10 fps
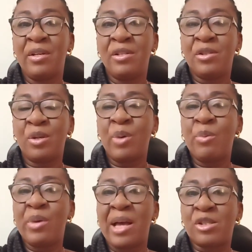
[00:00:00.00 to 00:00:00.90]
So when
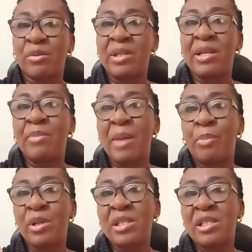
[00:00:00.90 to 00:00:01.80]
we are surrounded by
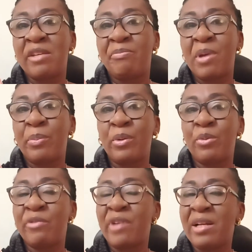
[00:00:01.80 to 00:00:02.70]
positive people,
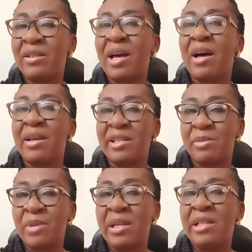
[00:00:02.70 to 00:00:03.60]
we find our
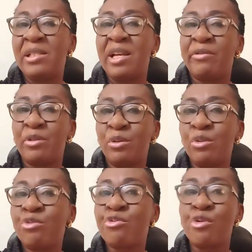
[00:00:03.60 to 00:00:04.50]
energy level
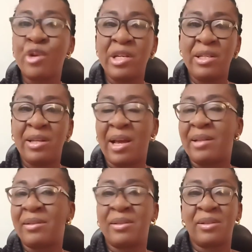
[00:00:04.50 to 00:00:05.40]
growing
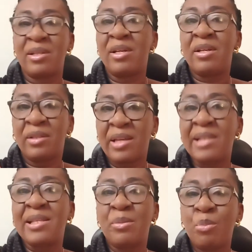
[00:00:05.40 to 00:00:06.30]
and
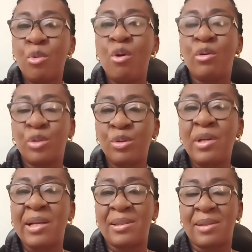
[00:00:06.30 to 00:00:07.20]
getting more
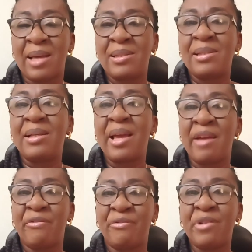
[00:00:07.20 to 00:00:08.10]
exciting
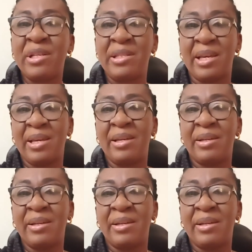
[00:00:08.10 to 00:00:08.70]
every day.